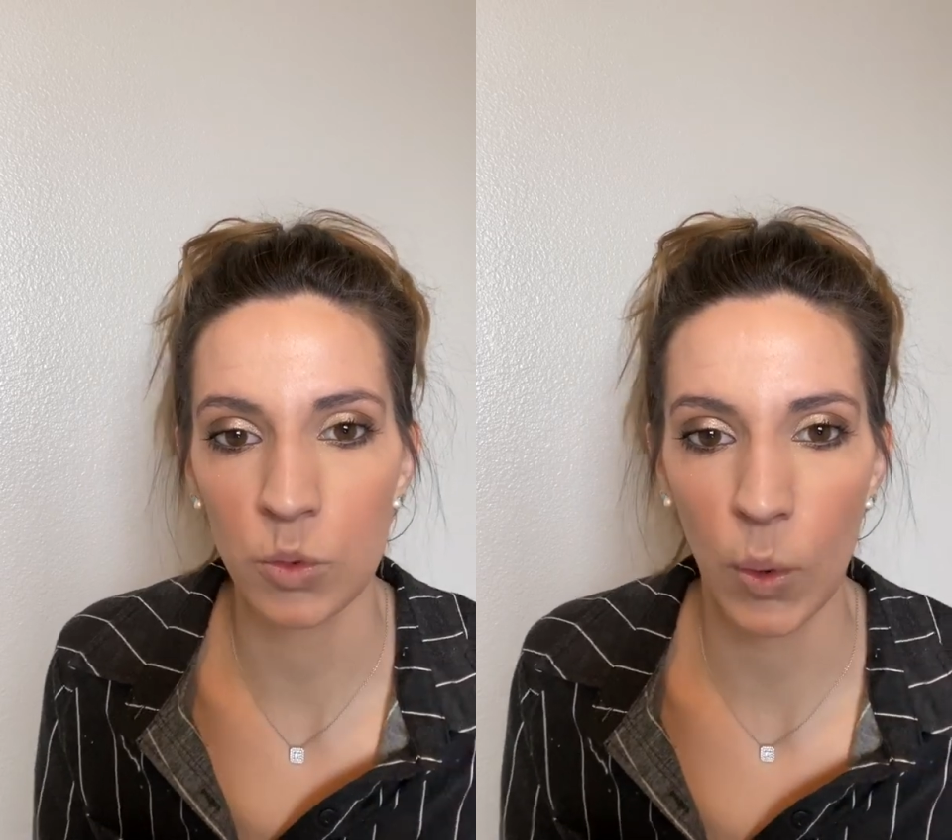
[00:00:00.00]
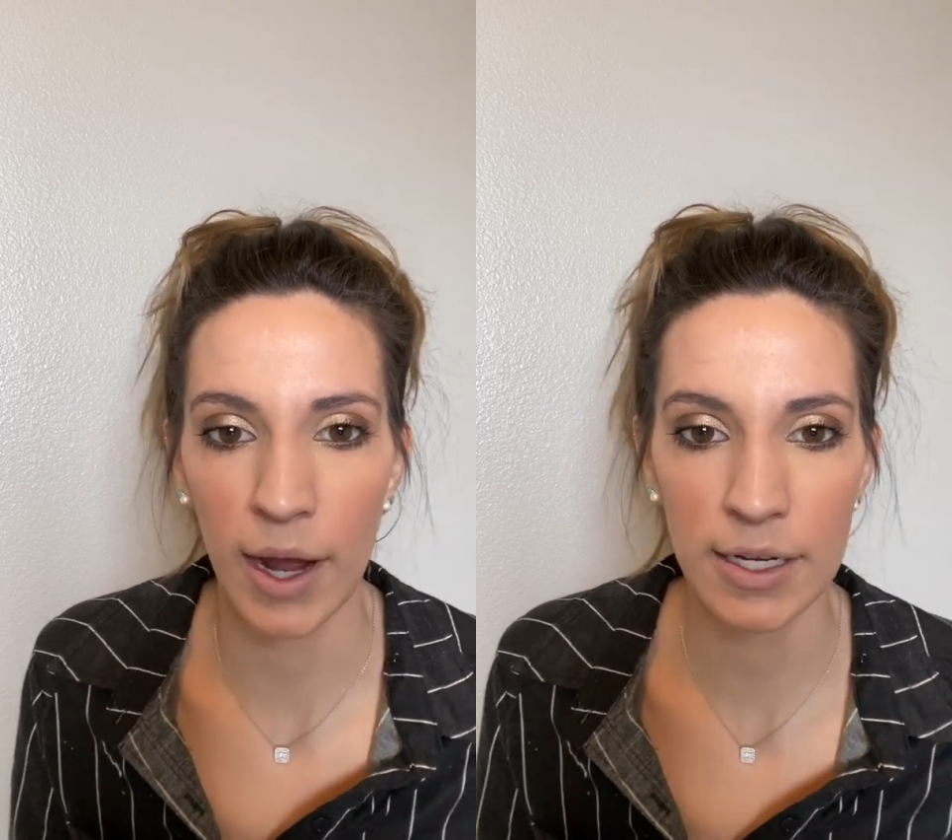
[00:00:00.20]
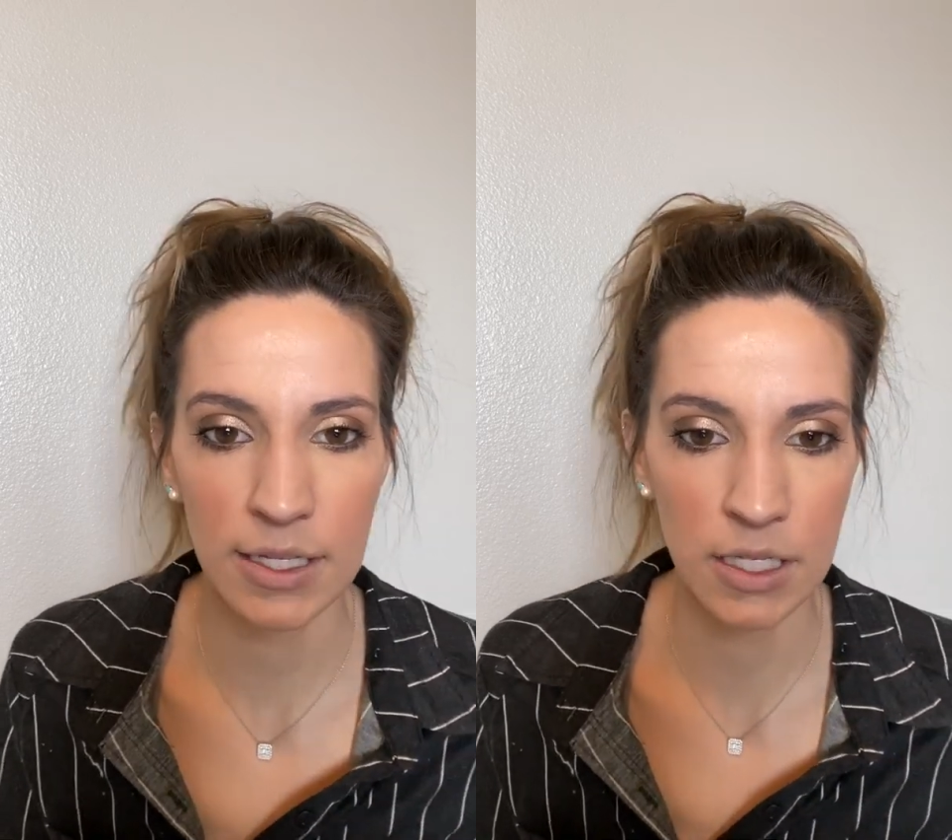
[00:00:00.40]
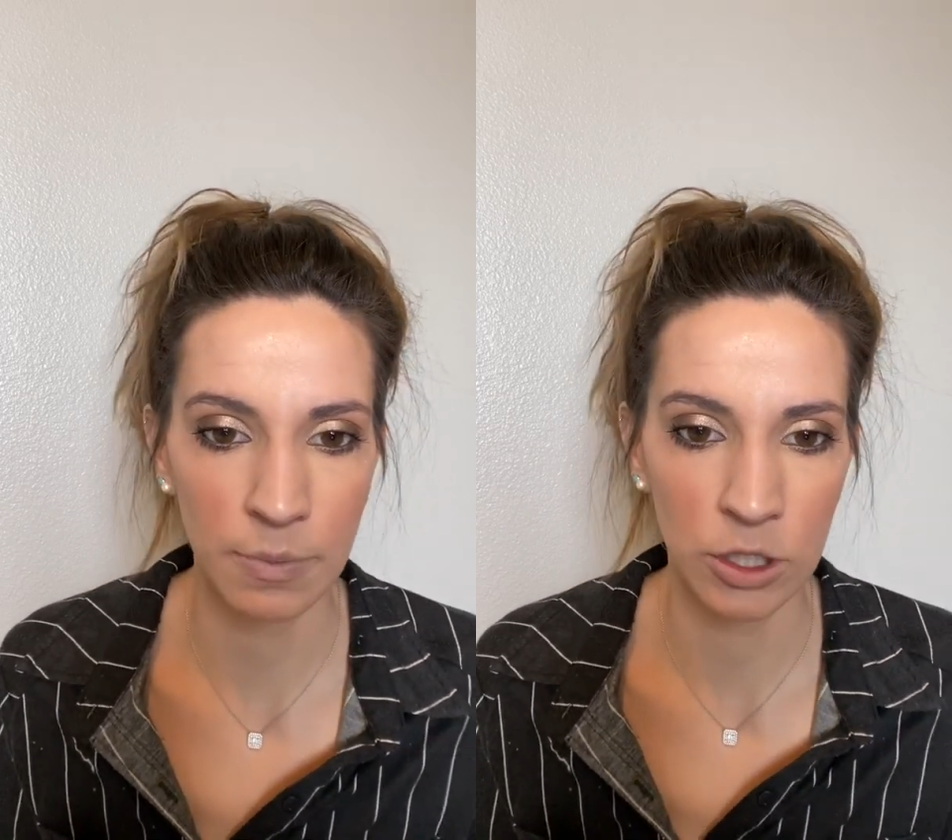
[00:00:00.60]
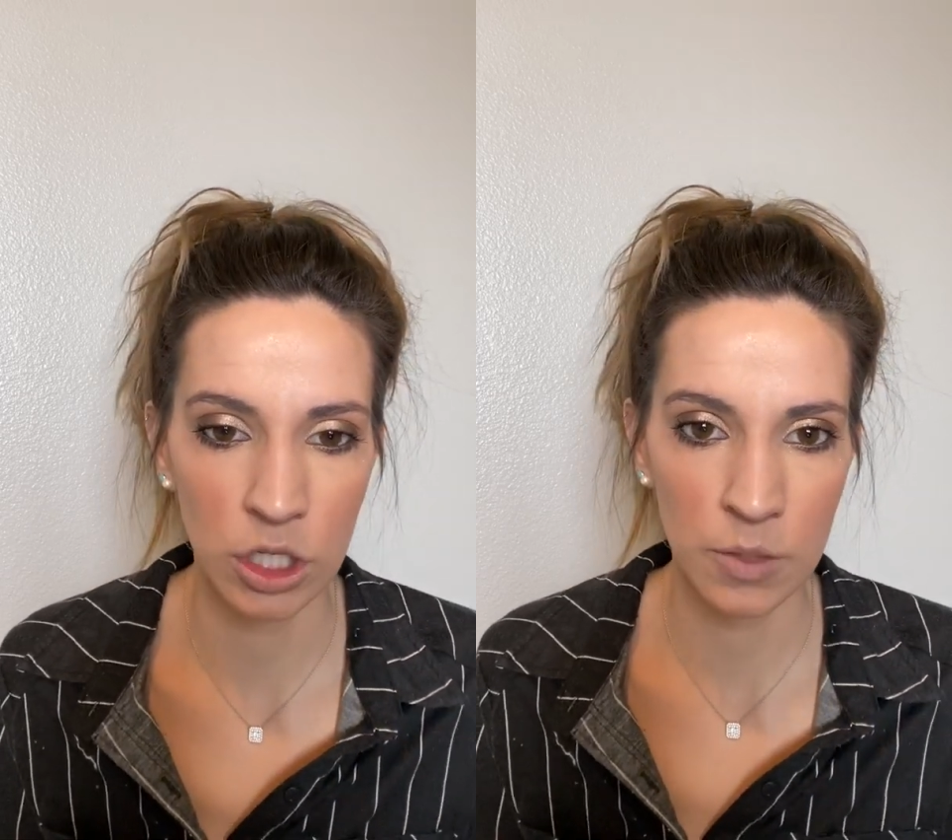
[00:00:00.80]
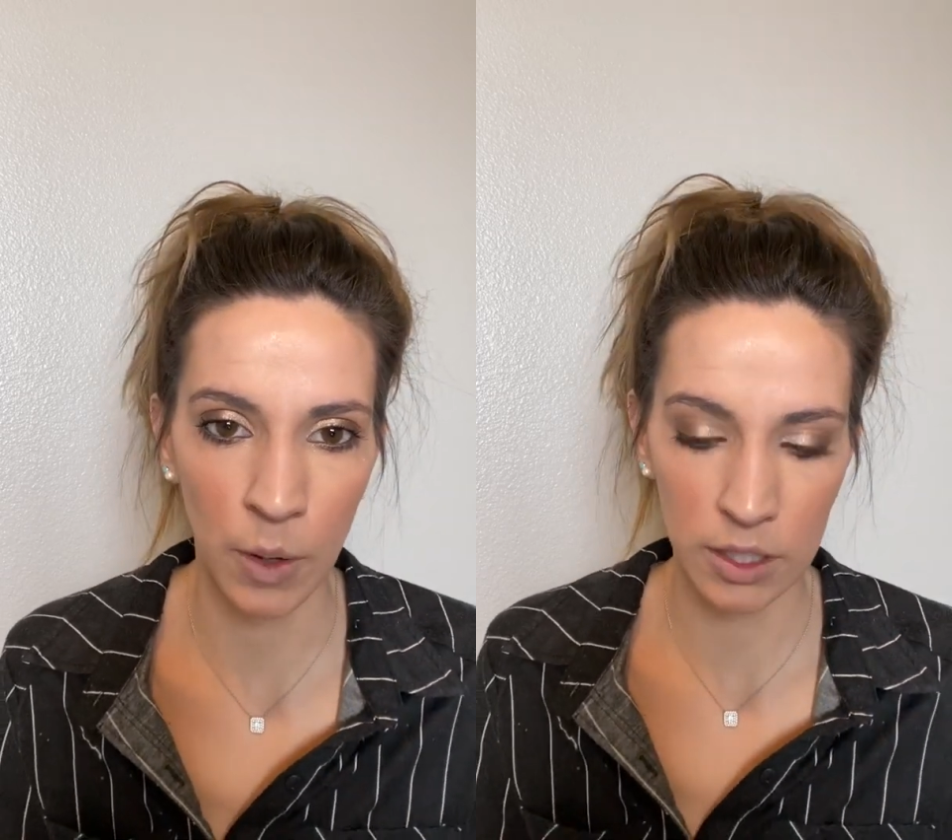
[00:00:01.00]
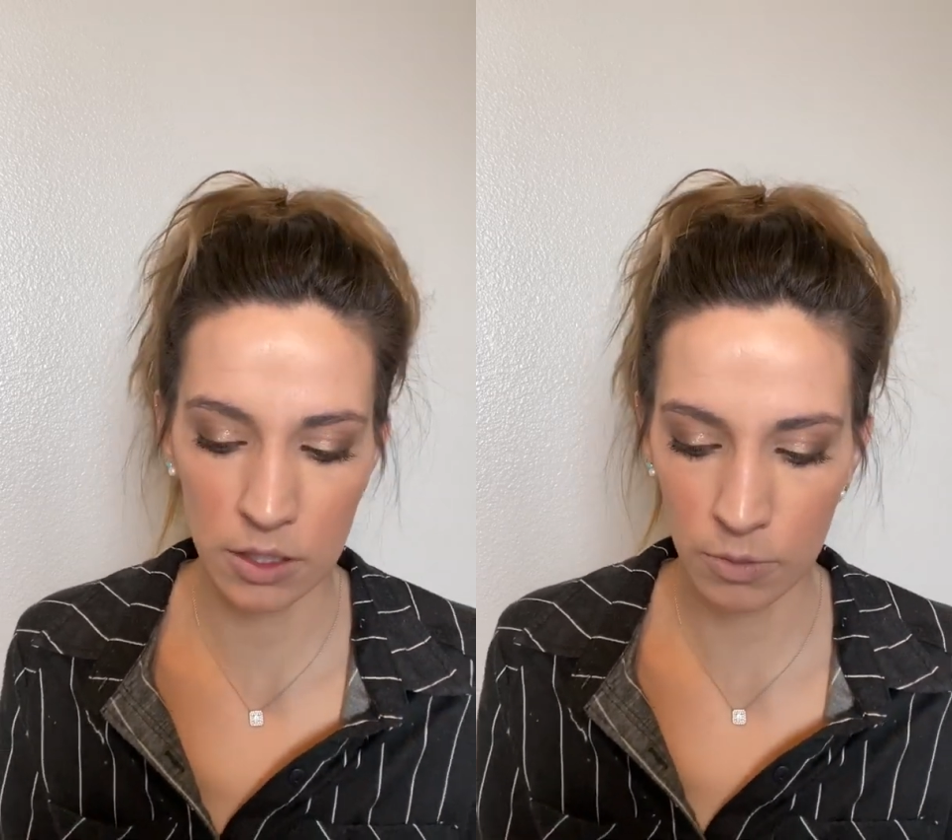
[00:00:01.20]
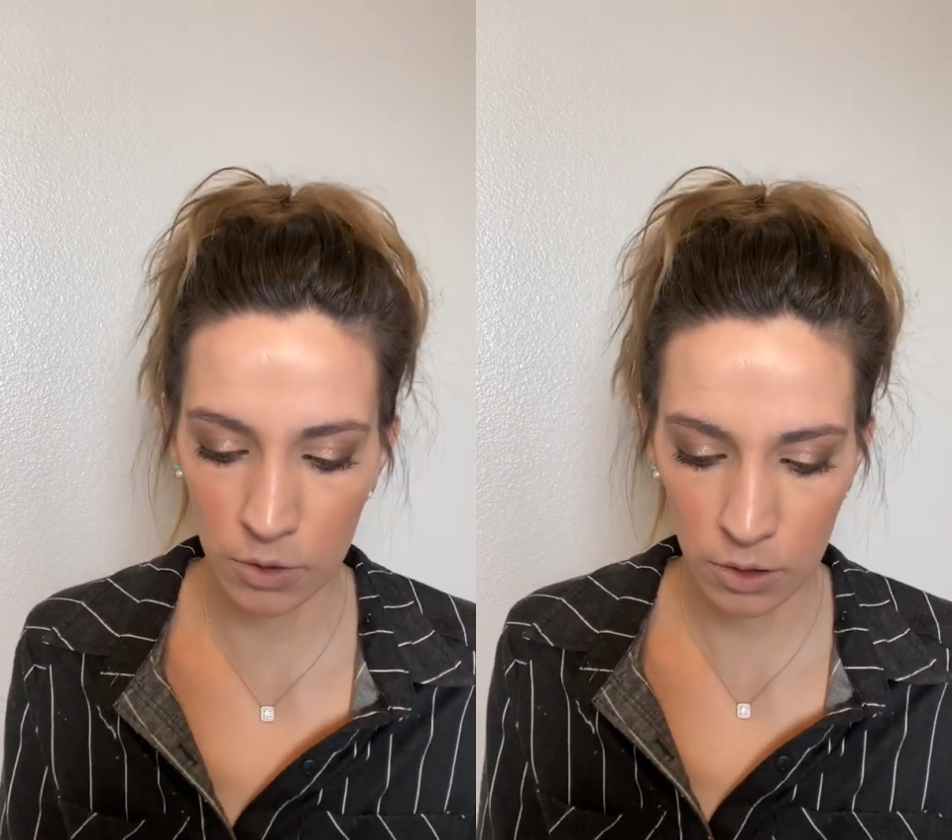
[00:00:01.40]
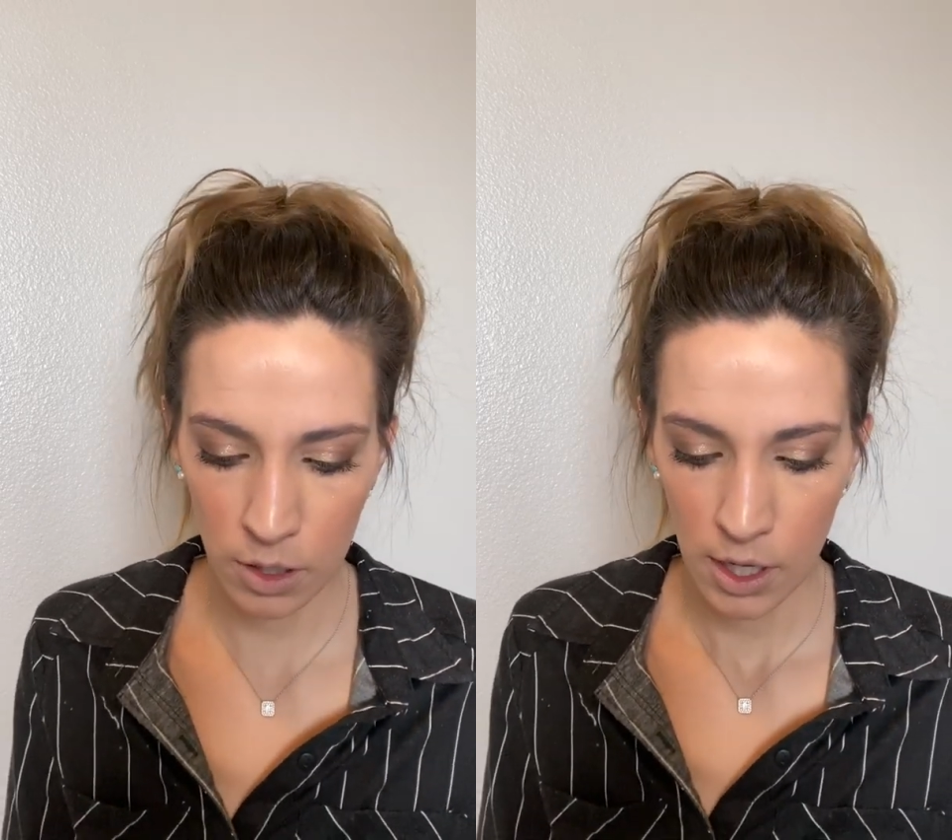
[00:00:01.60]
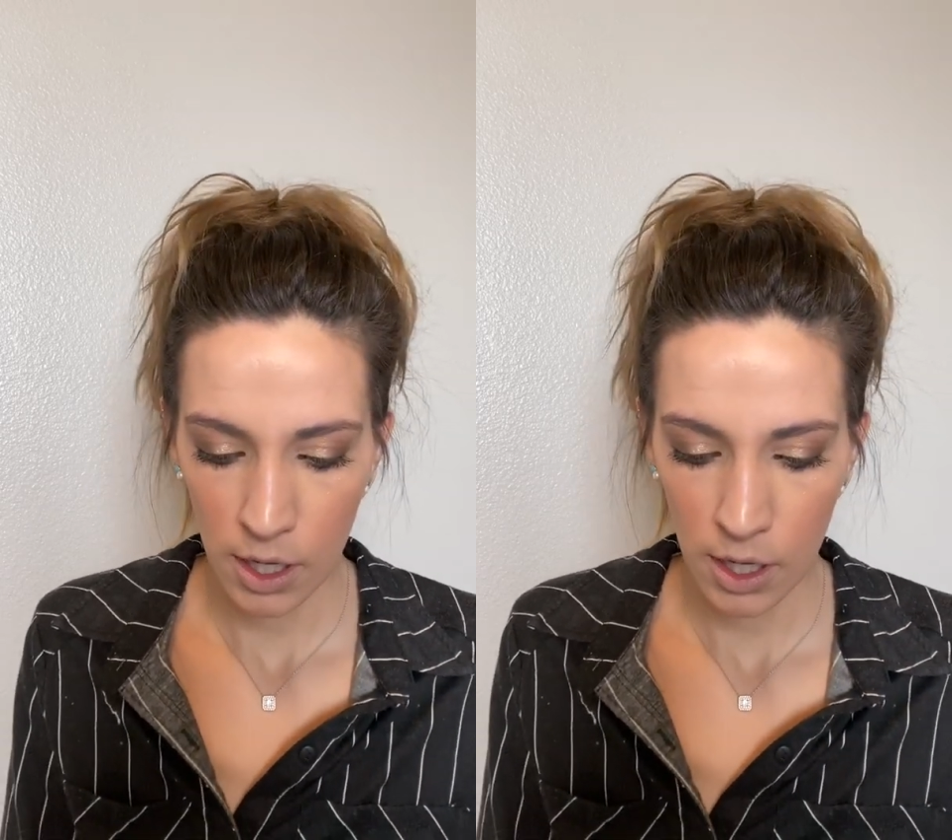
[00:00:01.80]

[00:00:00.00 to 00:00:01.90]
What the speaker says: waxed as much as possible,